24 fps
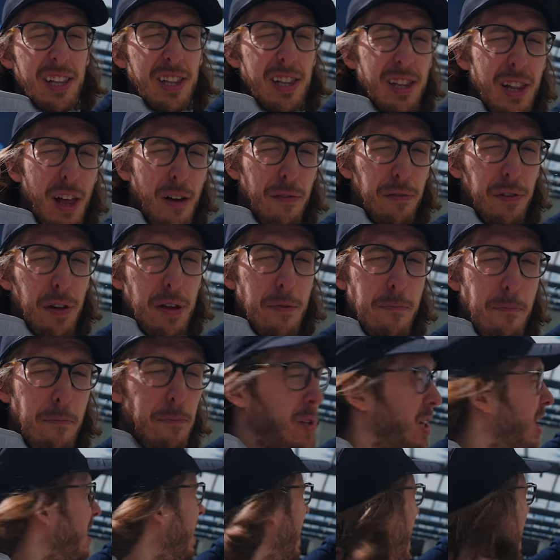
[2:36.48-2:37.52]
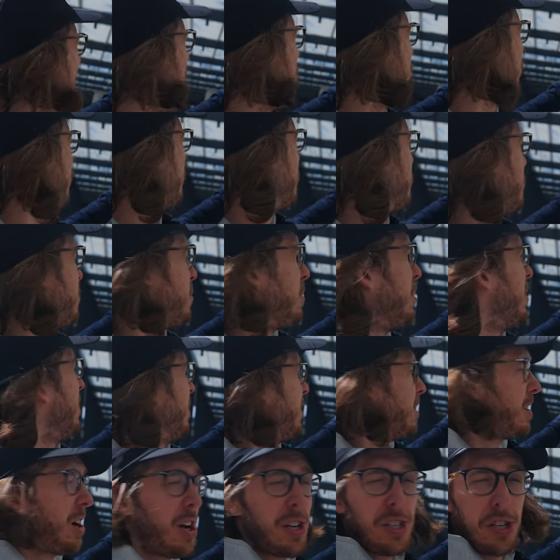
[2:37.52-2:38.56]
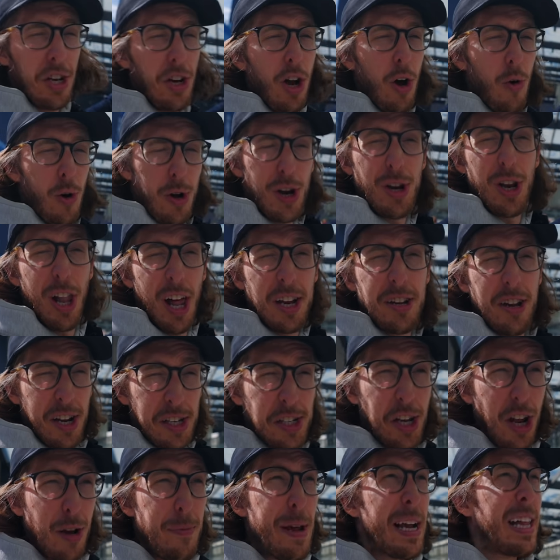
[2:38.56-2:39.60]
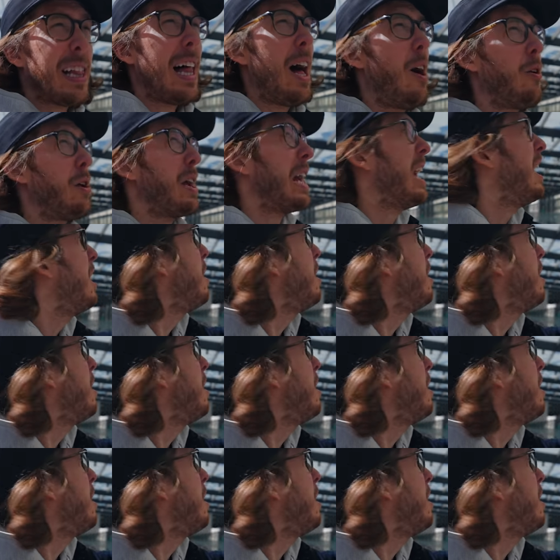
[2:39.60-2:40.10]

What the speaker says: lovely clouds. Because, you know, in London, it's going to be cloudy.